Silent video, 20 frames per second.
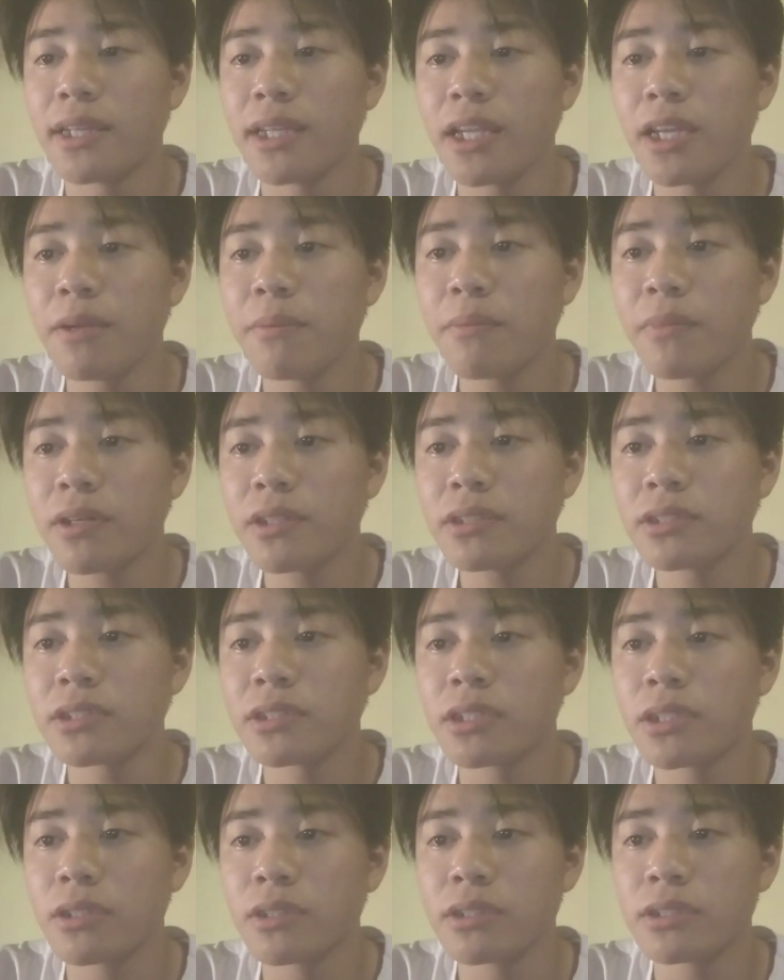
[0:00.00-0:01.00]
then it
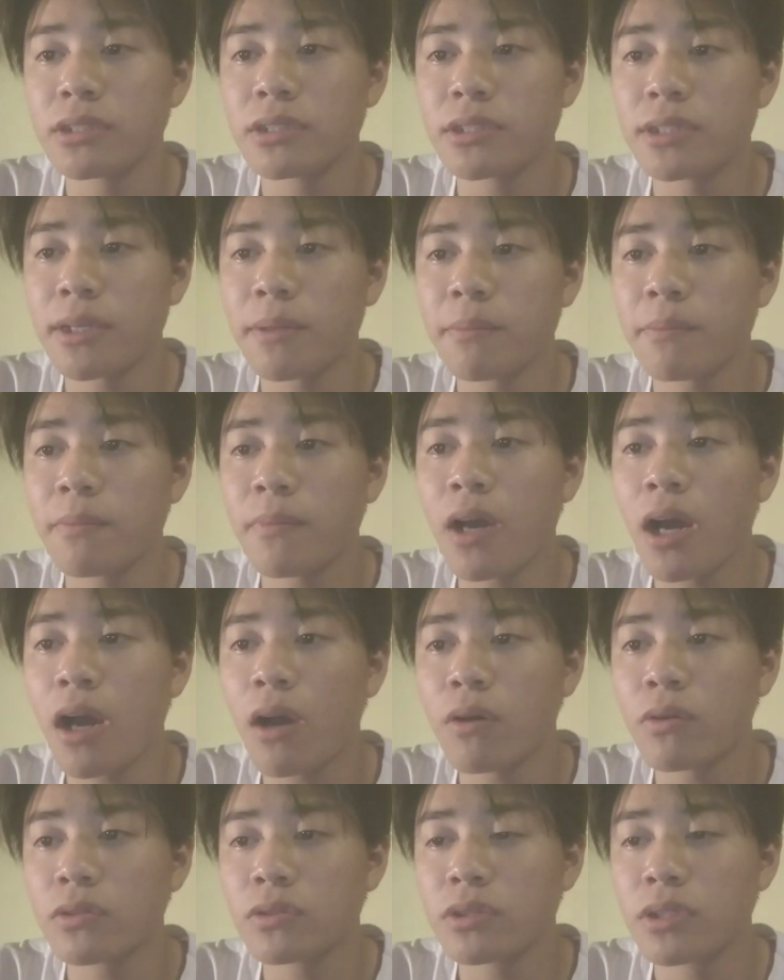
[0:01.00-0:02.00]
must
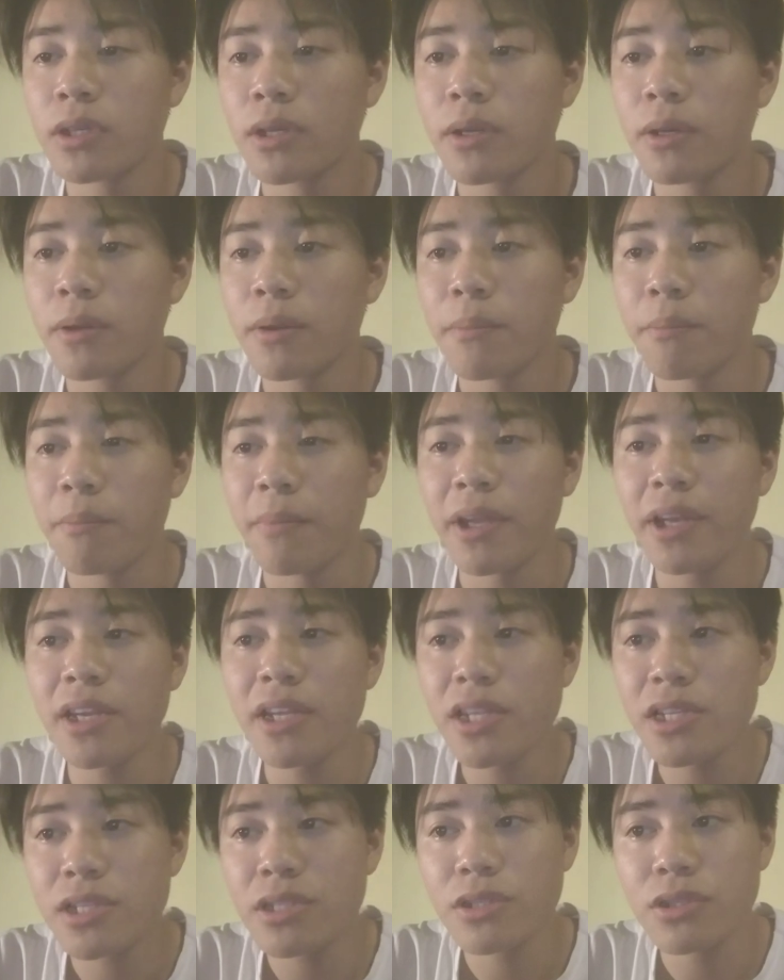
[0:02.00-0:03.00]
somehow
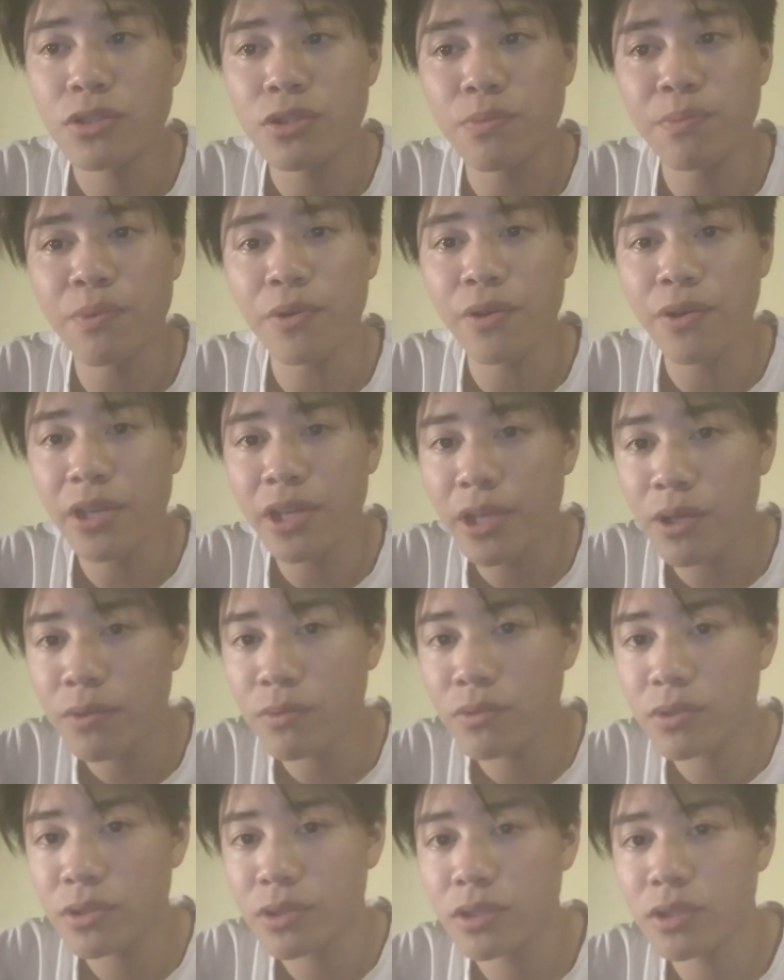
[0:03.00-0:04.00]
manage to
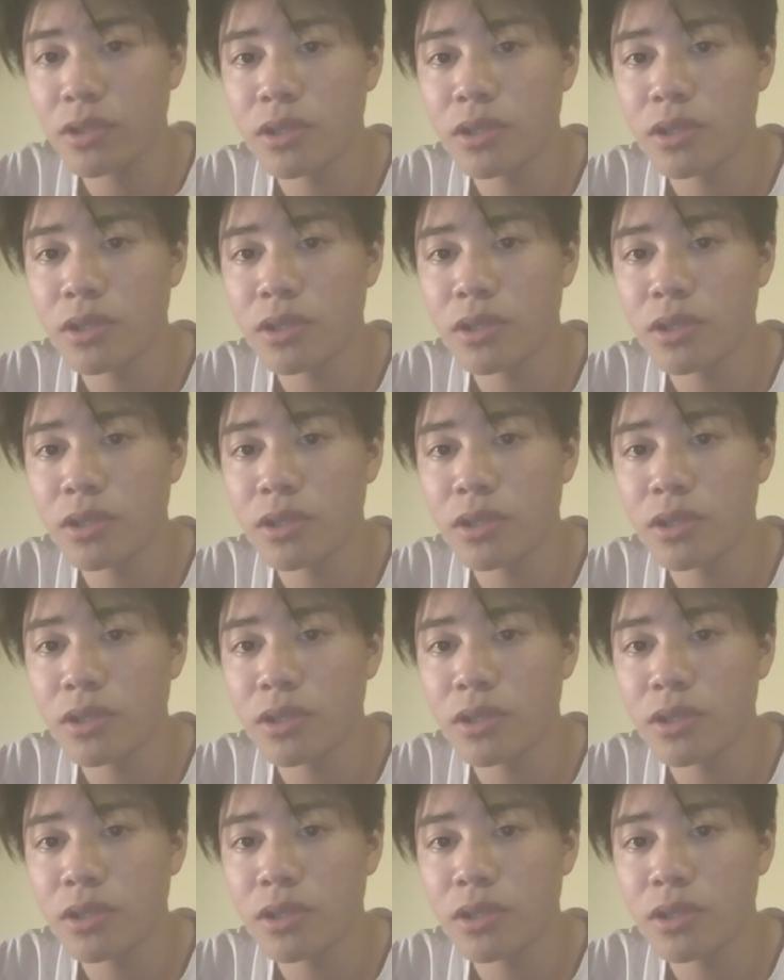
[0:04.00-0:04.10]
produce